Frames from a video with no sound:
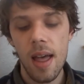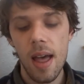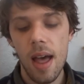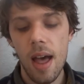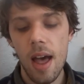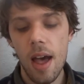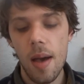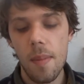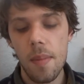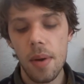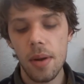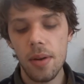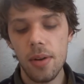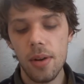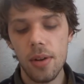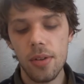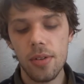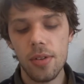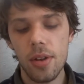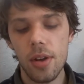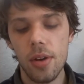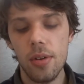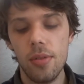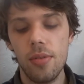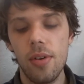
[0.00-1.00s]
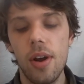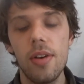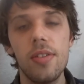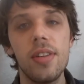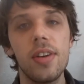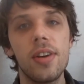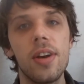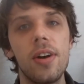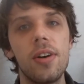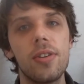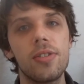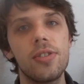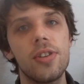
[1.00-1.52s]
Um, and also Rosie
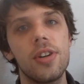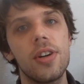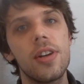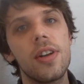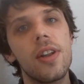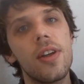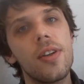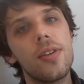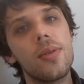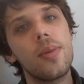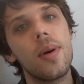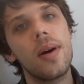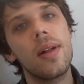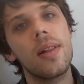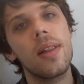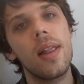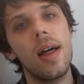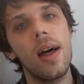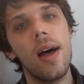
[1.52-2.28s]
Cockshutt as well.